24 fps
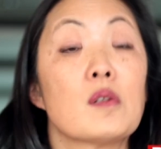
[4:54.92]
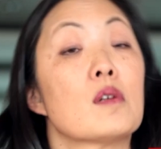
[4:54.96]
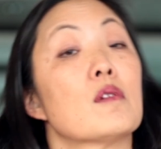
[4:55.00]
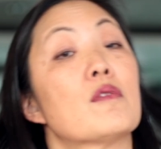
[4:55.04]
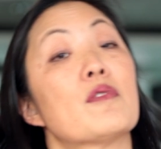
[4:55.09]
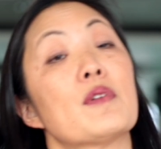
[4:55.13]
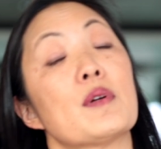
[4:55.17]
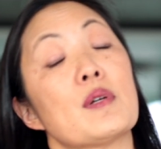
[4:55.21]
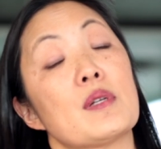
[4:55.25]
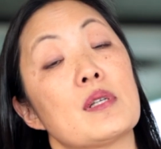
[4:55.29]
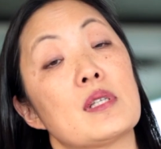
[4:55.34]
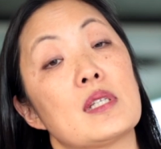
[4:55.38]

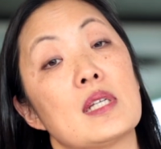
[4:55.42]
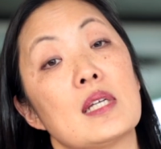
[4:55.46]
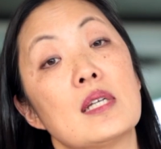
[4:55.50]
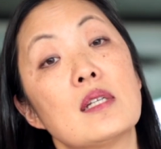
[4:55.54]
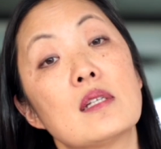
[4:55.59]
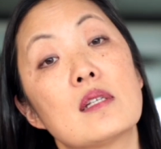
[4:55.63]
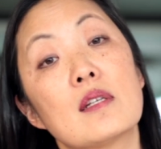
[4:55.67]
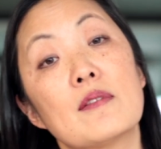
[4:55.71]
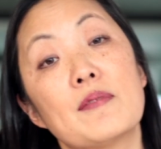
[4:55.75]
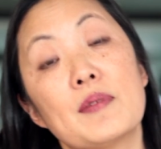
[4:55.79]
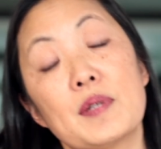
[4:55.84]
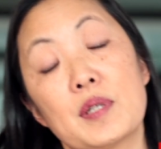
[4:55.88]
So first,
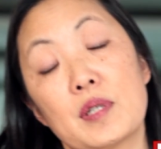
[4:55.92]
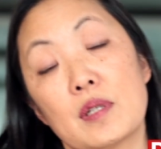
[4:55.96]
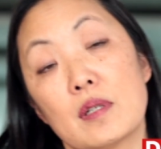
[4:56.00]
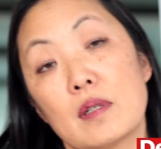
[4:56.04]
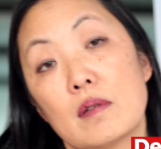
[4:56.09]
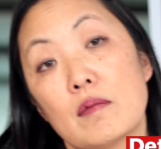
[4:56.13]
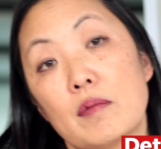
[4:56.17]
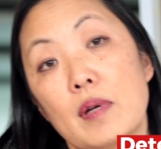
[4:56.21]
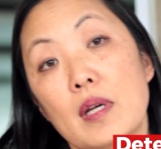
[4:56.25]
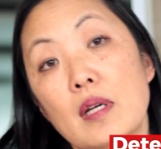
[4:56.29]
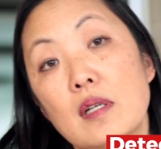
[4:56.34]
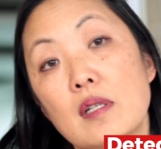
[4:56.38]

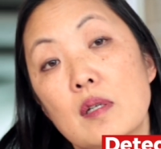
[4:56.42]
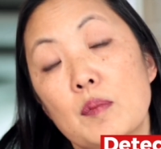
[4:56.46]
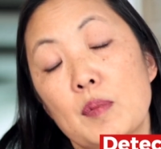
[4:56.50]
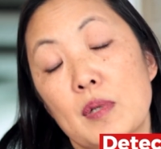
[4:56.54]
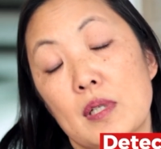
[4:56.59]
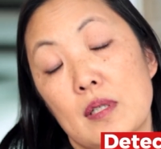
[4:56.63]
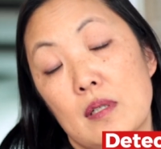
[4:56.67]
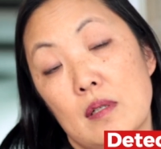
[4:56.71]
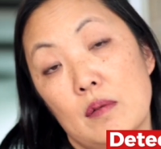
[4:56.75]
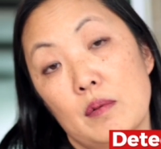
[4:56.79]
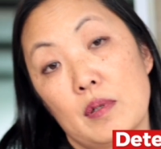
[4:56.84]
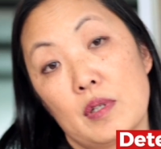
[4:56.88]
insufficient
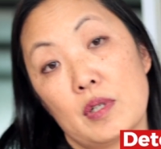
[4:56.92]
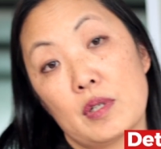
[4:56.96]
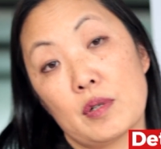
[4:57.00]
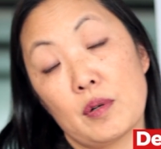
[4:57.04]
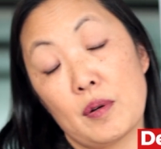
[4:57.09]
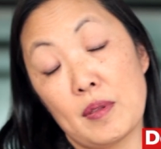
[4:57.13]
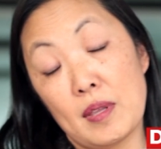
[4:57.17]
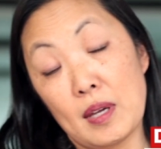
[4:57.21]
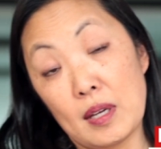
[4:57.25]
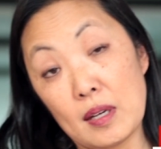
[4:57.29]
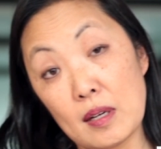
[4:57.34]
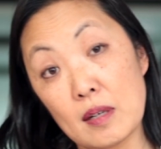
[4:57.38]
arrangements to
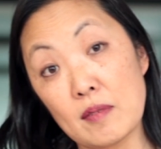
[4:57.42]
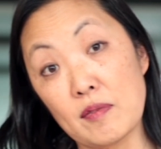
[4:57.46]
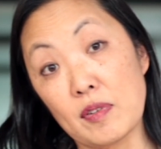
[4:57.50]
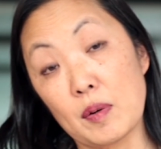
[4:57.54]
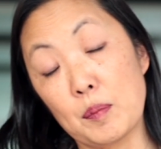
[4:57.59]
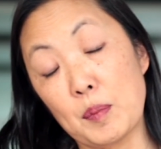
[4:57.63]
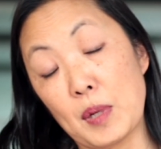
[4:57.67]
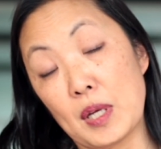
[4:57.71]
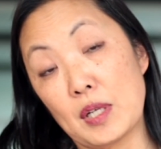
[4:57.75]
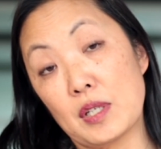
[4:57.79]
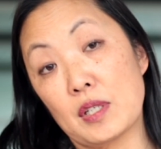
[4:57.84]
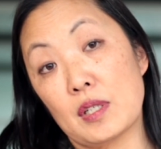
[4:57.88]
ensure that
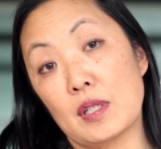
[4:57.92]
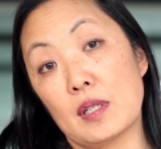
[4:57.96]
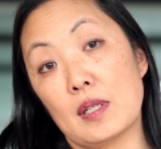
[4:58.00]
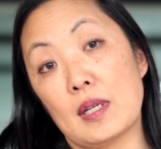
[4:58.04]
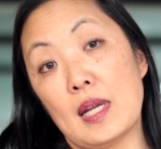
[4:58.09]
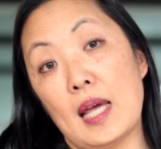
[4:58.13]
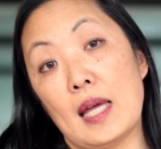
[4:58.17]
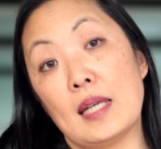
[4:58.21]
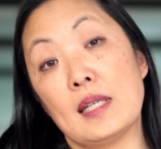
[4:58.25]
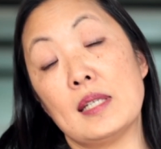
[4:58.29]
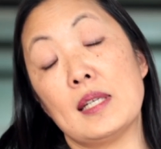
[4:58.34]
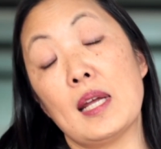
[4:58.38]

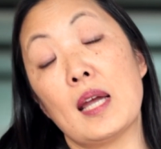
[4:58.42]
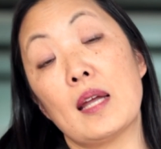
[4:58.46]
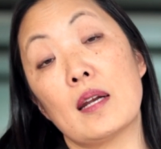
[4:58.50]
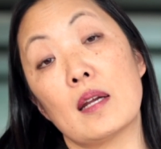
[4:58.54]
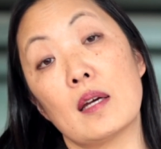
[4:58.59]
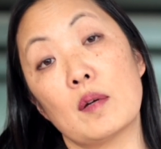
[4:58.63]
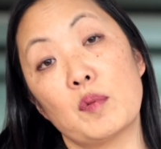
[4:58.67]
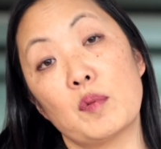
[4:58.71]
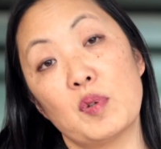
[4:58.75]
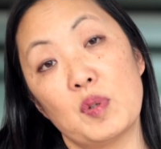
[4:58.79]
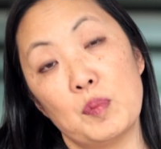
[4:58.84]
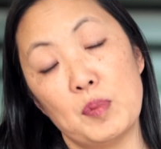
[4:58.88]
information and
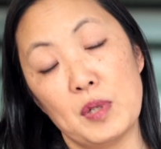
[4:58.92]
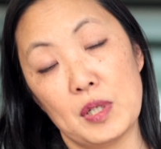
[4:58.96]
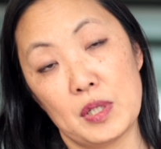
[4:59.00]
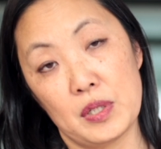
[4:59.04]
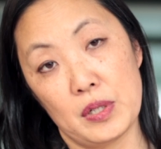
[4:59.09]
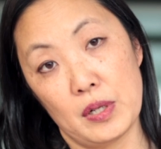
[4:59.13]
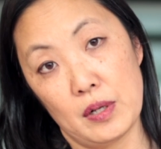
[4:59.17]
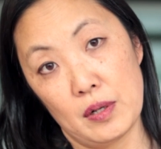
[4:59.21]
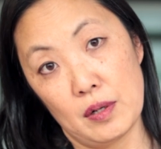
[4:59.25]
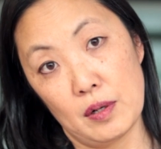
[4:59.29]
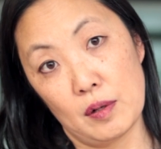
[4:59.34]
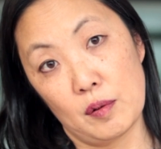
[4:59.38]
data would be
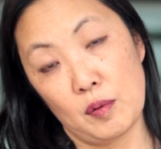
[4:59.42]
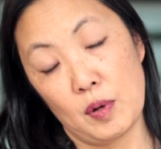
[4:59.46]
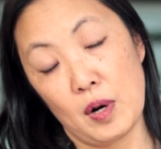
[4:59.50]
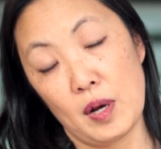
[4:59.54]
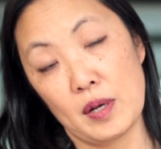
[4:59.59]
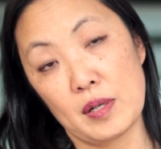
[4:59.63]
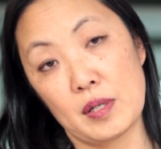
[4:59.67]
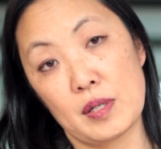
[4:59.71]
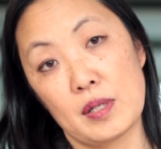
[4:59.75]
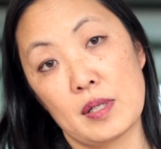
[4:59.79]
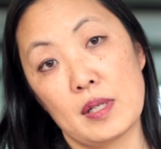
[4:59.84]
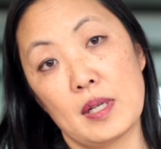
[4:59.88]
shared
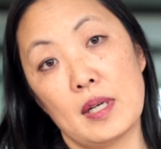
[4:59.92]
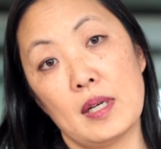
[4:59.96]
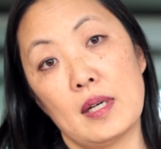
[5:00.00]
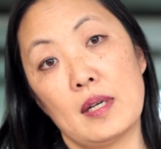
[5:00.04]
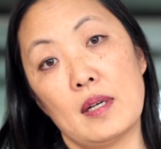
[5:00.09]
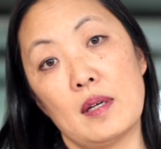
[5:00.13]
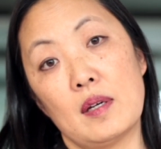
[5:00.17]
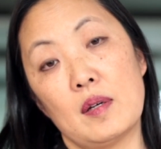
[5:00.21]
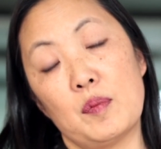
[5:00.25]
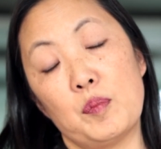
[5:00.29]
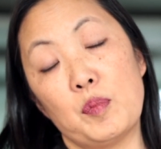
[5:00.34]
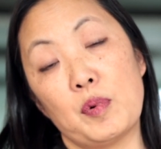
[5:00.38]
across
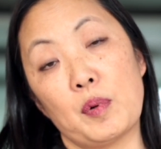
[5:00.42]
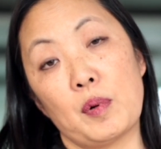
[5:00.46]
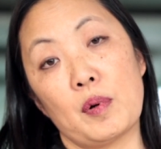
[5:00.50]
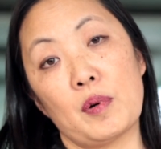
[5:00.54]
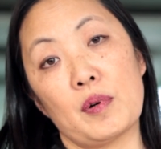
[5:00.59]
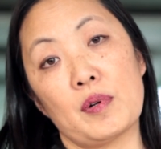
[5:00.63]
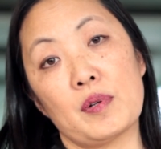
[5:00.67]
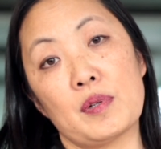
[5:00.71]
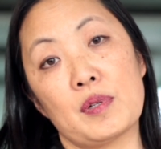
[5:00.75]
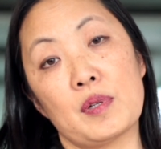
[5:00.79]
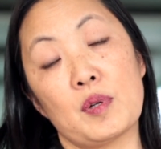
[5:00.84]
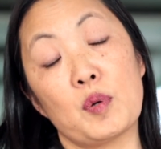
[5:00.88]

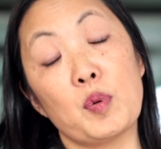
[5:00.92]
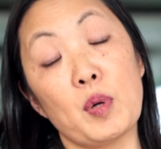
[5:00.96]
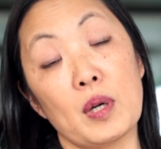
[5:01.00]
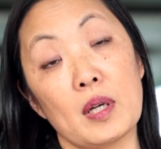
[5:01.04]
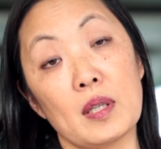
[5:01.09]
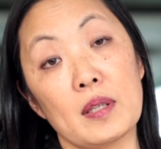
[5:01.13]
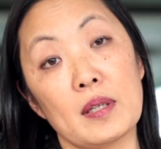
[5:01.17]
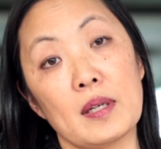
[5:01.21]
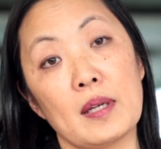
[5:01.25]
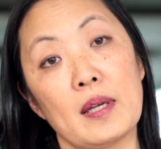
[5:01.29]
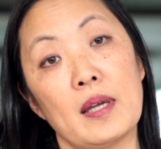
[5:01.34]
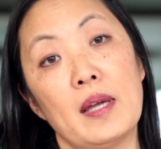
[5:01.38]
borders
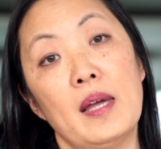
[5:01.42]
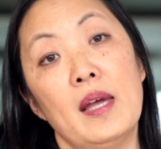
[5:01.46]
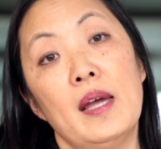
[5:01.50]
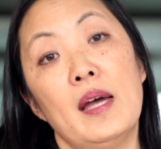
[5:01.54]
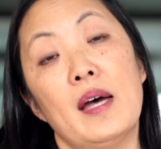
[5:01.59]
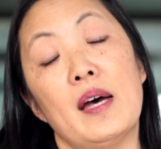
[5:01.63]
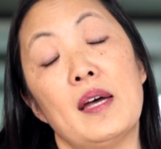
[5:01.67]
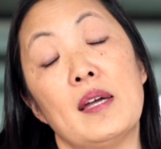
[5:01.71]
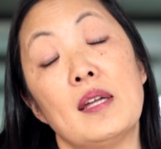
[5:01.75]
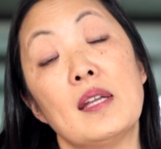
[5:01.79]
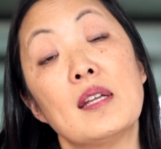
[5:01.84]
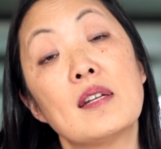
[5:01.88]
quickly.
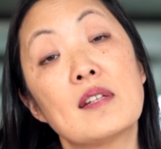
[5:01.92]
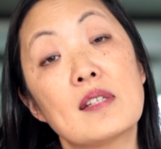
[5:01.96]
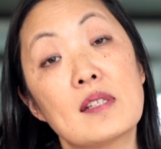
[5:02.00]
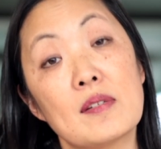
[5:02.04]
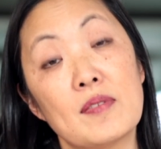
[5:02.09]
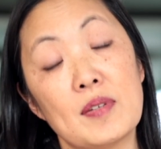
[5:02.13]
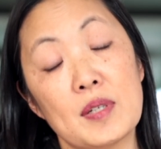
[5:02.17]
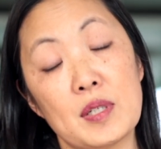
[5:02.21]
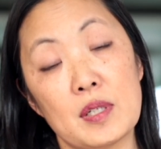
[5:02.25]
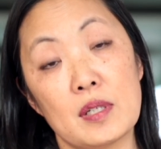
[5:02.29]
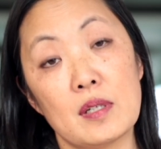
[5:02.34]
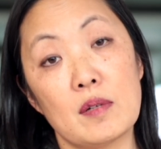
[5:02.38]

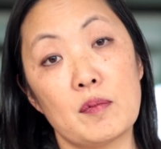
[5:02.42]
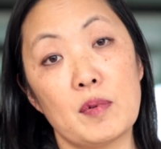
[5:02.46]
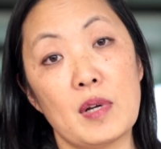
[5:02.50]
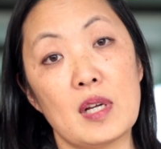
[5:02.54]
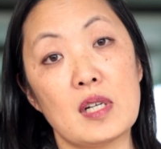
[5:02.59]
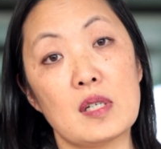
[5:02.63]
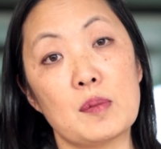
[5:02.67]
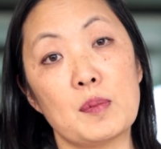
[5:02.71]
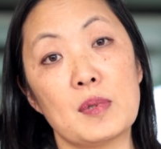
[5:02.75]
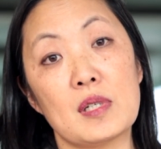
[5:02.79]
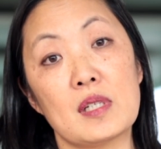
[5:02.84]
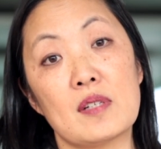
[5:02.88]
Insufficient
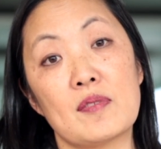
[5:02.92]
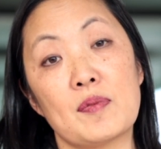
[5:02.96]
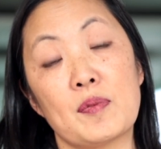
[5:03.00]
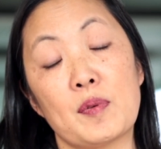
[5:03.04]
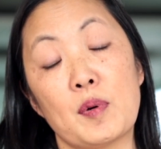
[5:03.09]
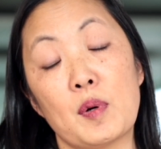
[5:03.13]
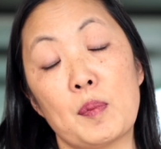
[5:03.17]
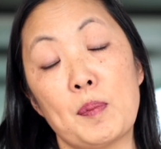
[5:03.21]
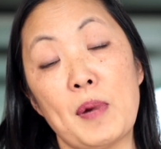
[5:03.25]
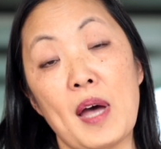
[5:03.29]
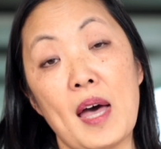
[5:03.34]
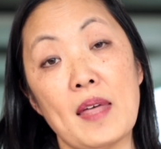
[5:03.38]
arrangements
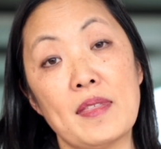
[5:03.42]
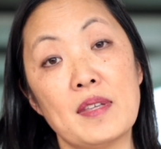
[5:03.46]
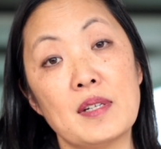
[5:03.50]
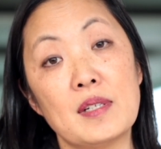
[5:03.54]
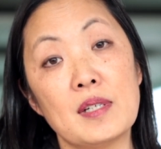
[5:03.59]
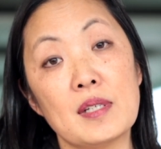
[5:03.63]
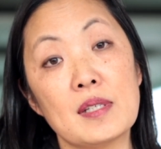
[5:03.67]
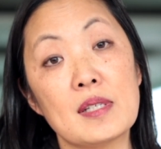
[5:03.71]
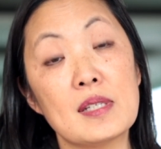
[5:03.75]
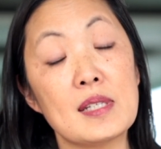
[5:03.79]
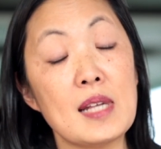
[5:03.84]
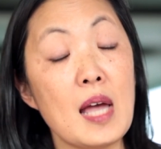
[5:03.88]
for
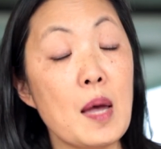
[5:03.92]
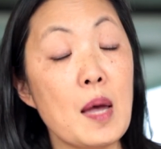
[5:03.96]
pathogen